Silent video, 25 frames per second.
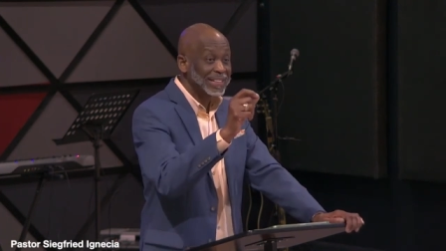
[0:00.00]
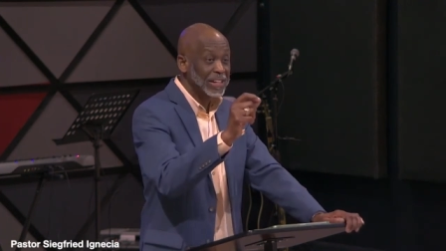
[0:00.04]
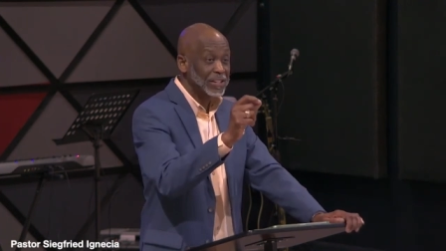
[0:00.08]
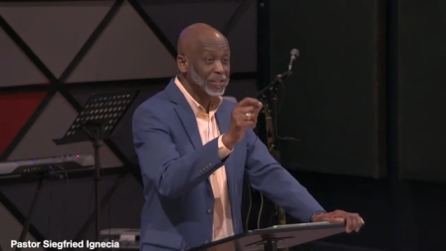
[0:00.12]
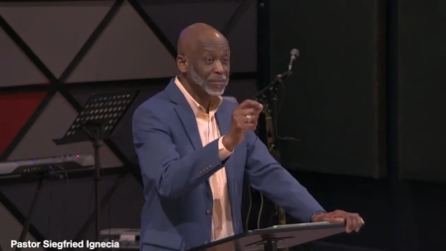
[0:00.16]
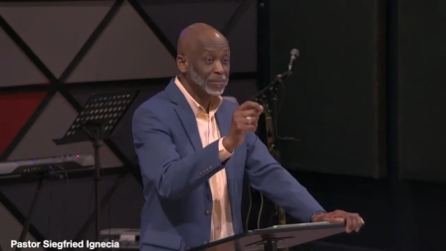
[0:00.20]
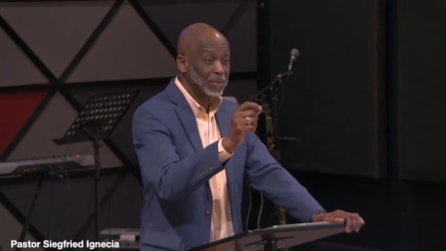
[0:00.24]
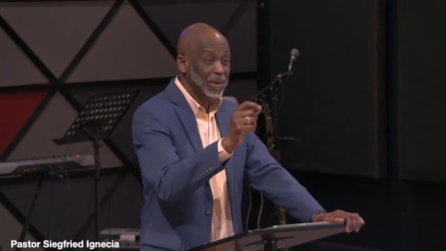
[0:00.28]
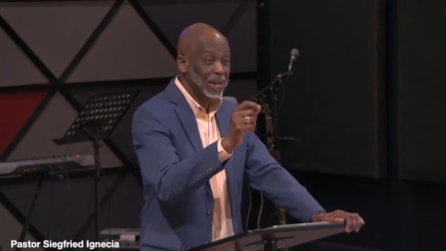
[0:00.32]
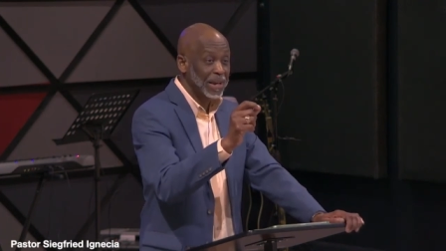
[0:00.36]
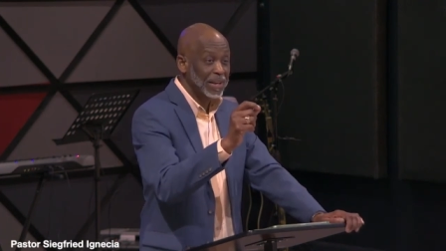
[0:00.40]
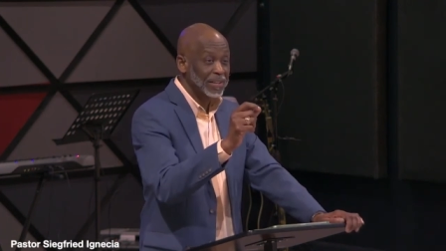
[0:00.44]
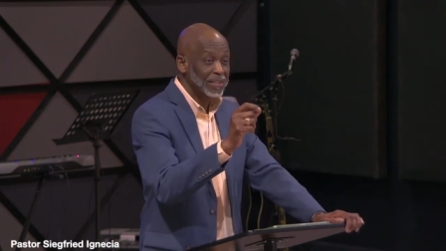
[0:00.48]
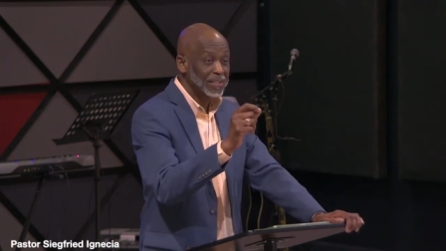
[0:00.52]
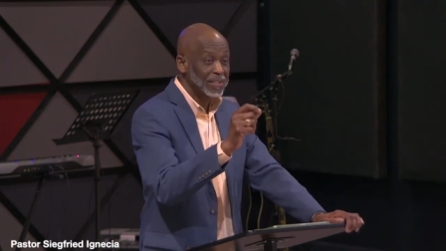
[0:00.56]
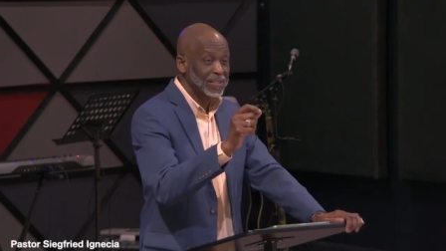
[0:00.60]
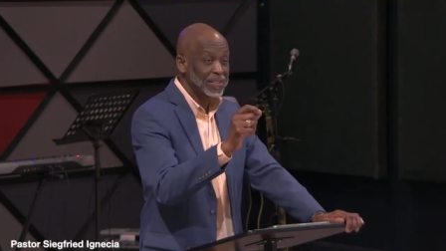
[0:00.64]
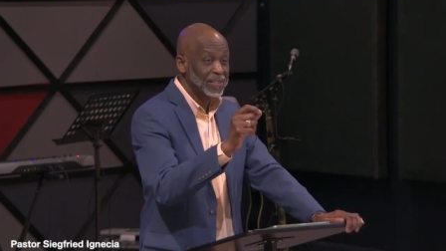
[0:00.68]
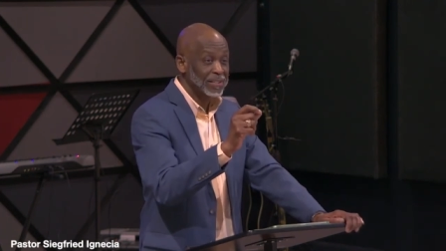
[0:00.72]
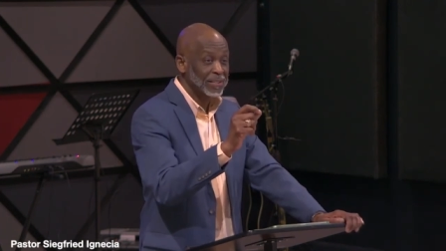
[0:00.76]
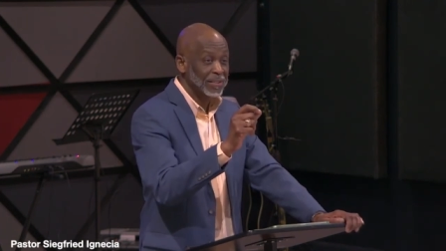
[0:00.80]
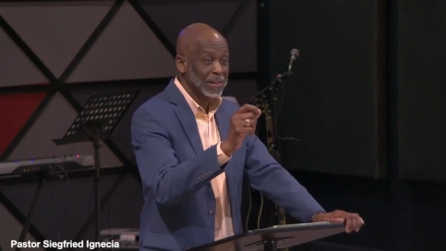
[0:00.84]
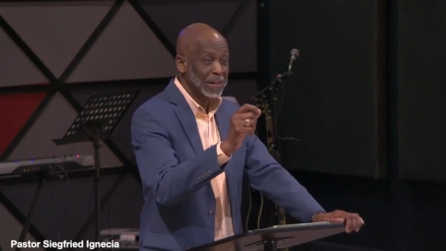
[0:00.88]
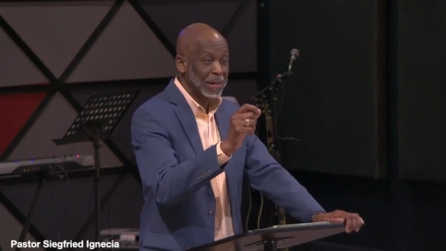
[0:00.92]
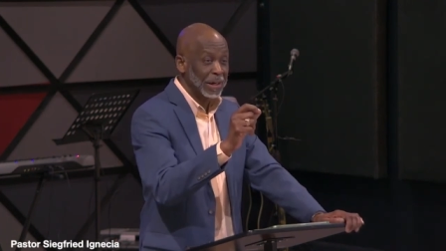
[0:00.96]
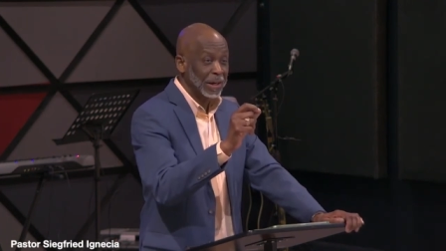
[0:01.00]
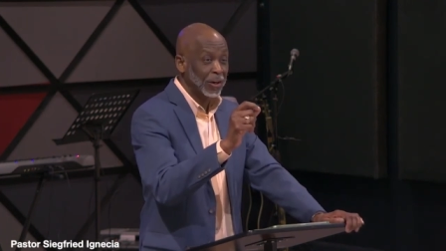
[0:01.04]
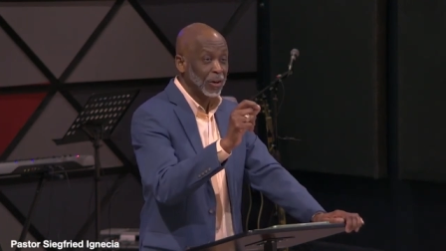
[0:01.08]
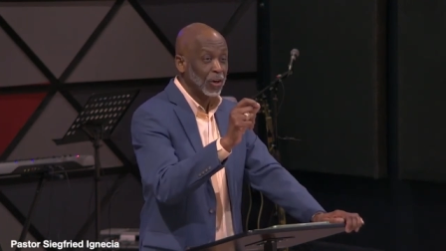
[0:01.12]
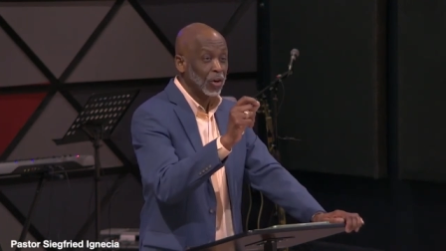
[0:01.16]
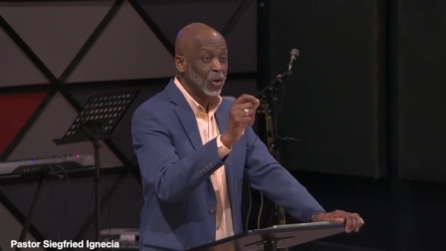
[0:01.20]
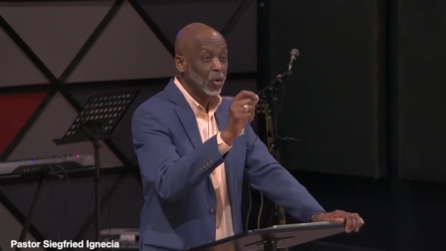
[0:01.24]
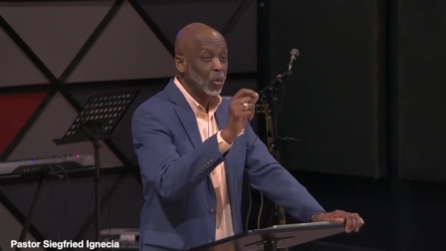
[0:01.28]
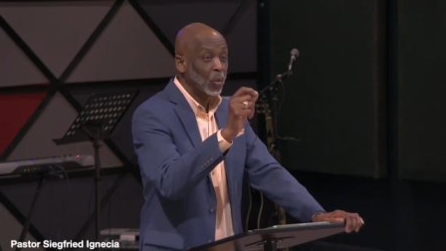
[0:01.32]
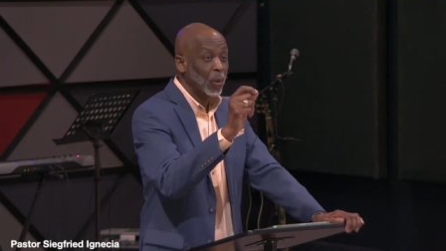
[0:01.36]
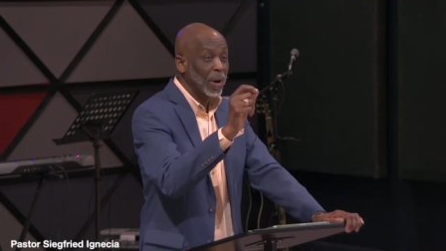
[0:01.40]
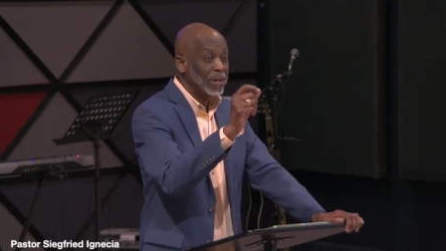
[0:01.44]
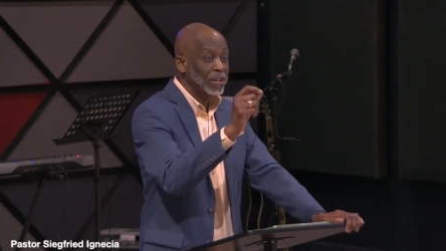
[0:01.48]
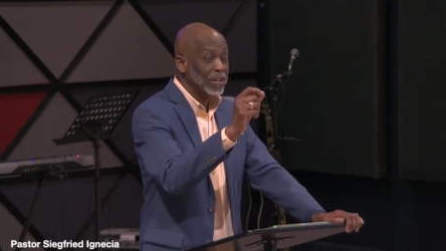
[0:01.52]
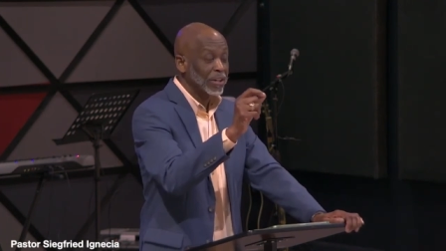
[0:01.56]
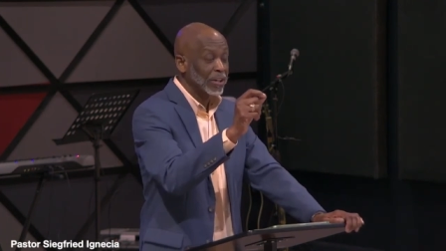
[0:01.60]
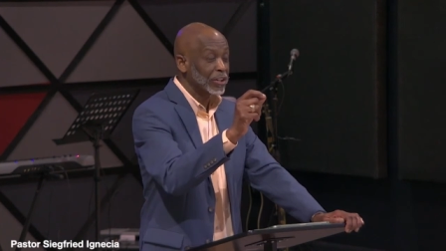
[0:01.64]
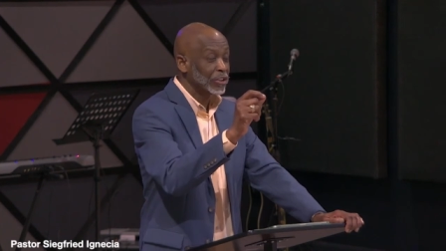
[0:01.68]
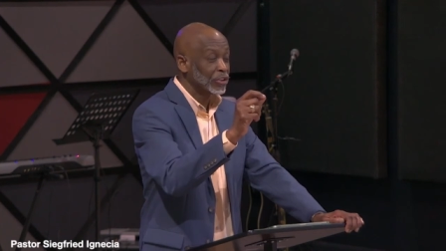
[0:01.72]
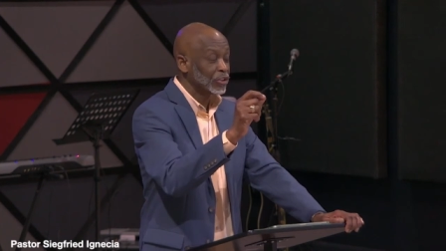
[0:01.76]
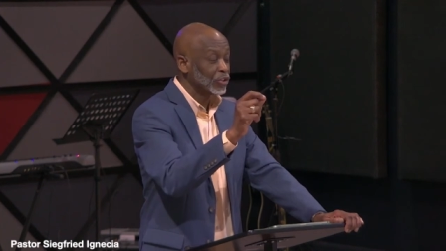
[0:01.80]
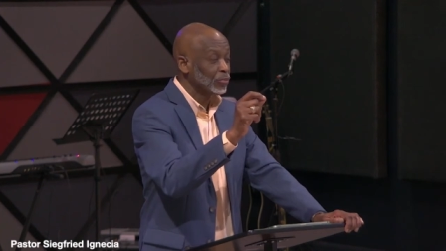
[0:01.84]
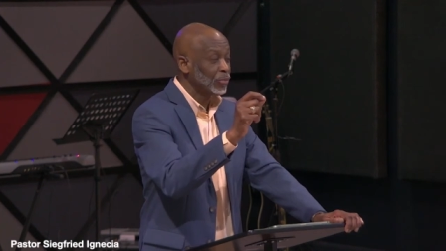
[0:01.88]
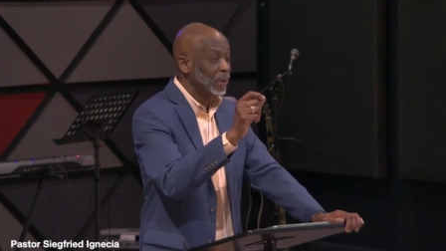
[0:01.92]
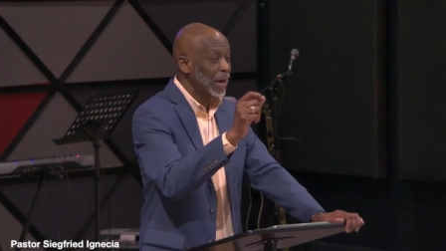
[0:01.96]
in this place when
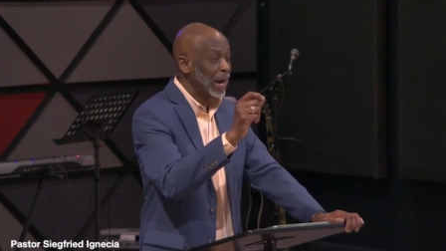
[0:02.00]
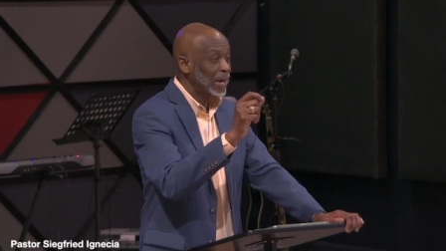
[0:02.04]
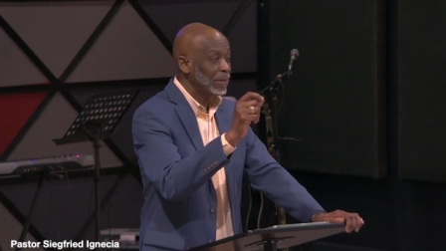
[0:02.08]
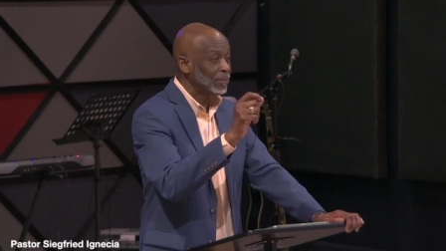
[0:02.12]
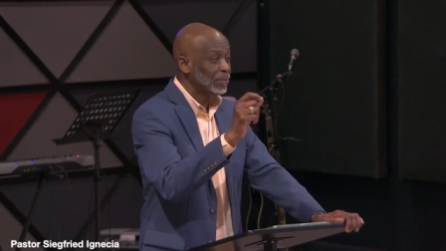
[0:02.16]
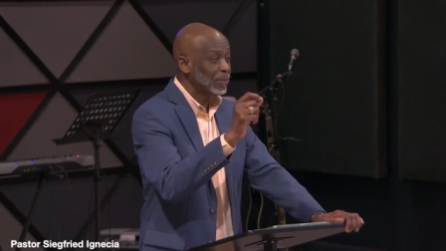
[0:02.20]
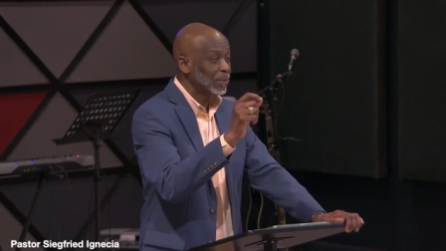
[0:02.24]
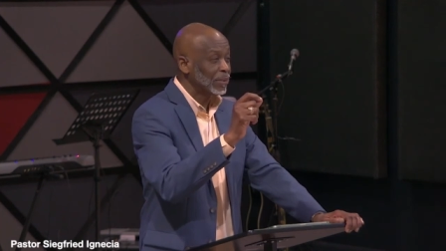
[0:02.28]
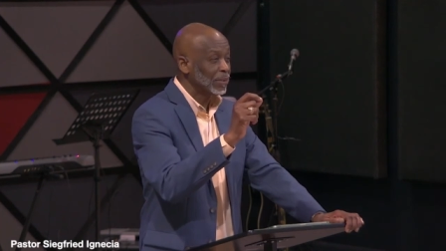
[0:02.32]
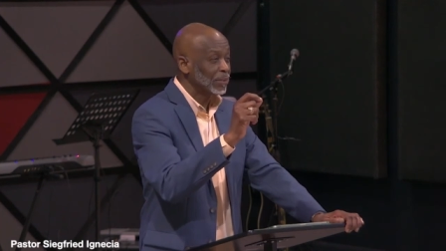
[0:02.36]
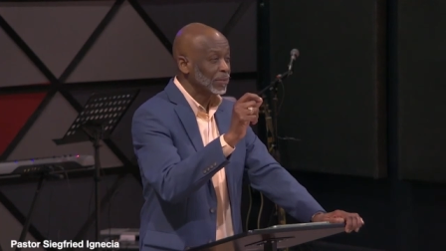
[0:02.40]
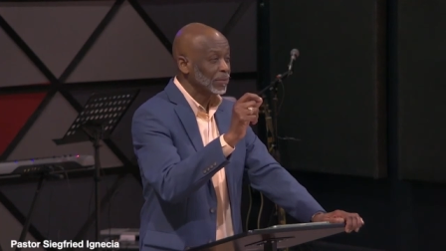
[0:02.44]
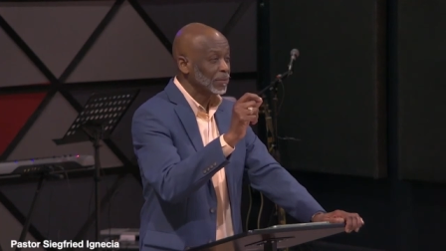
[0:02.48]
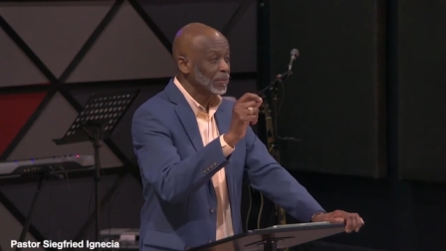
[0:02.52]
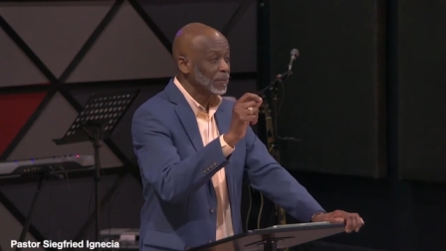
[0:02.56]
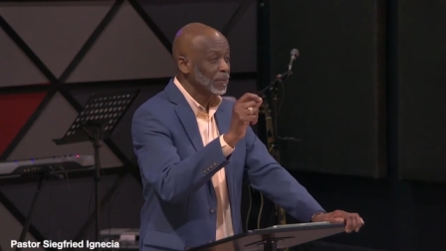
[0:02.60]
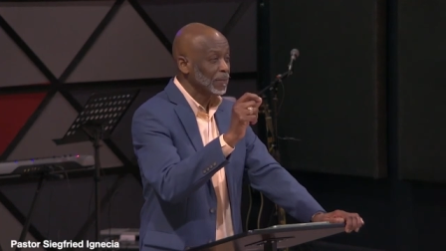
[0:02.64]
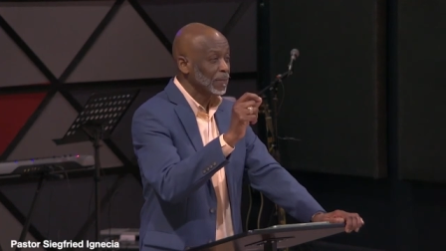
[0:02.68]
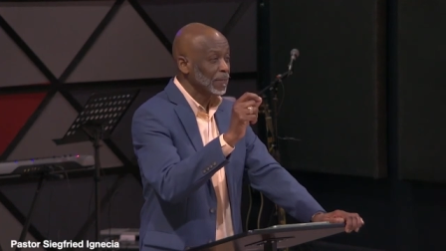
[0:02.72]
you read your Bible.